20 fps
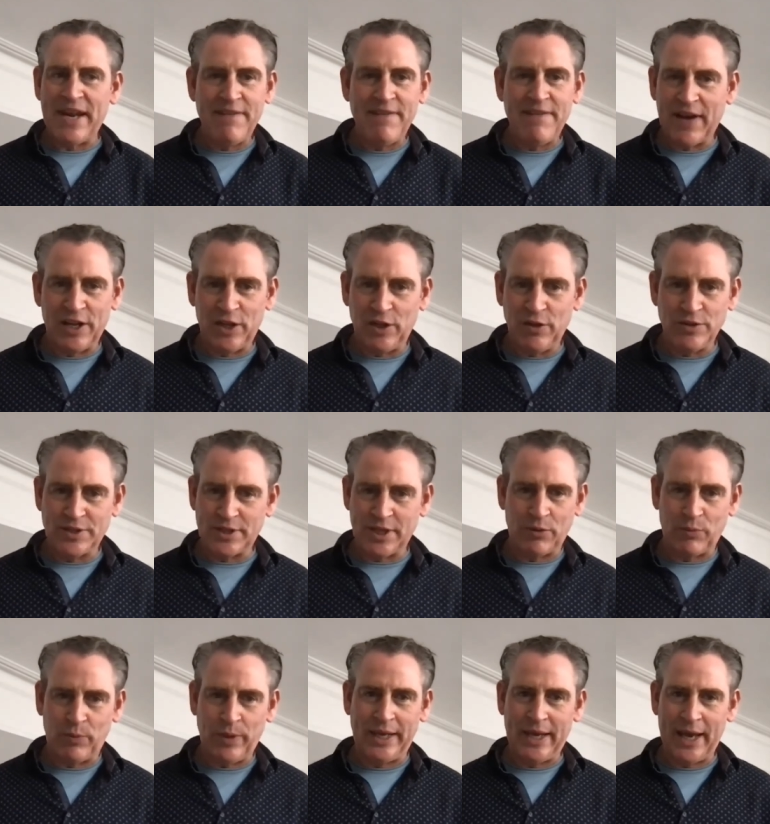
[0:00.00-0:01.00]
values that
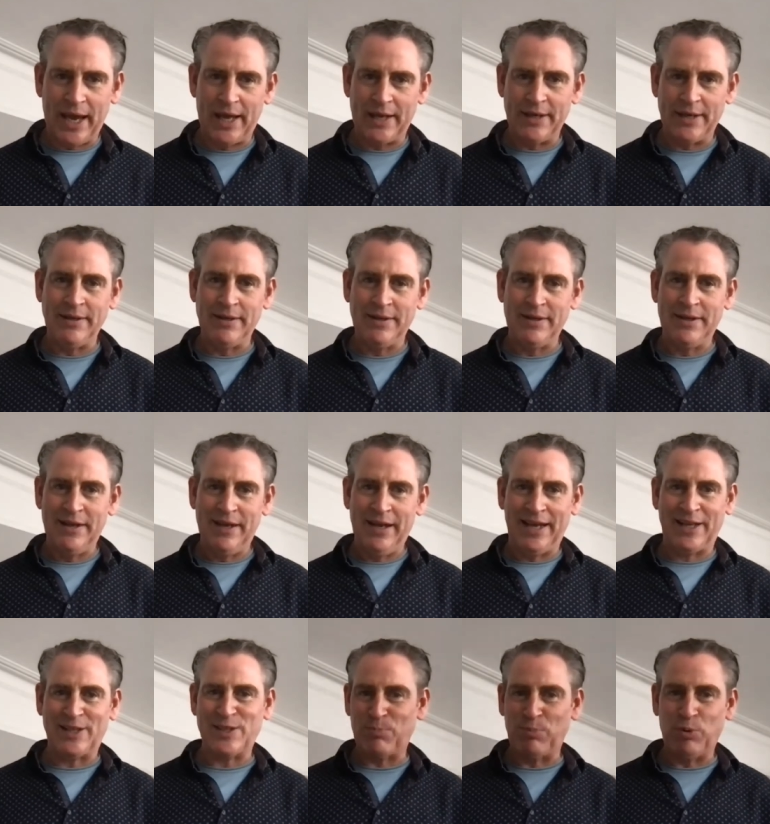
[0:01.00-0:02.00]
we can
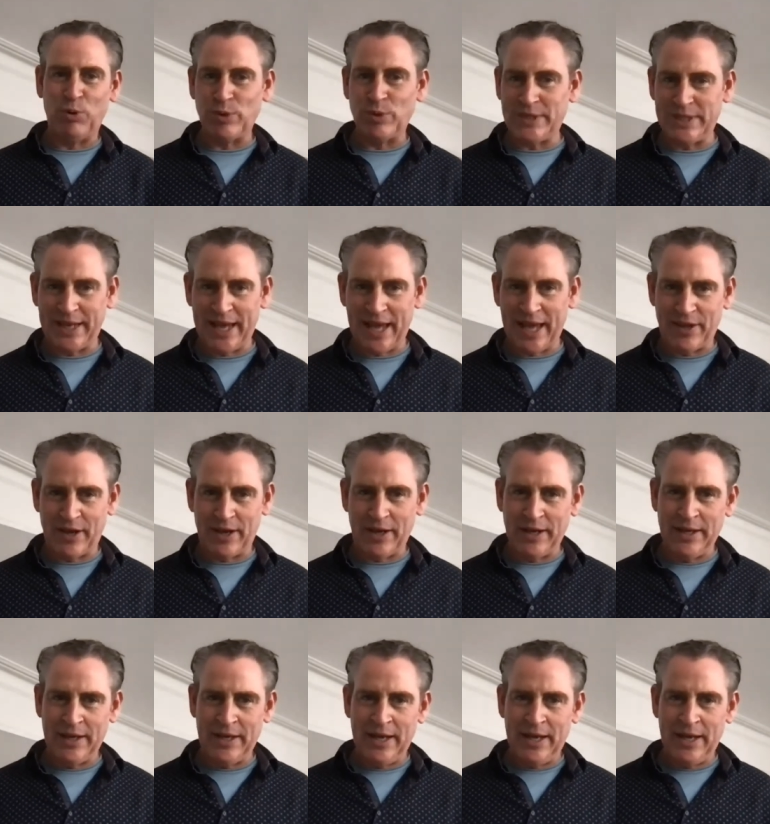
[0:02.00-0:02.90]
explore together.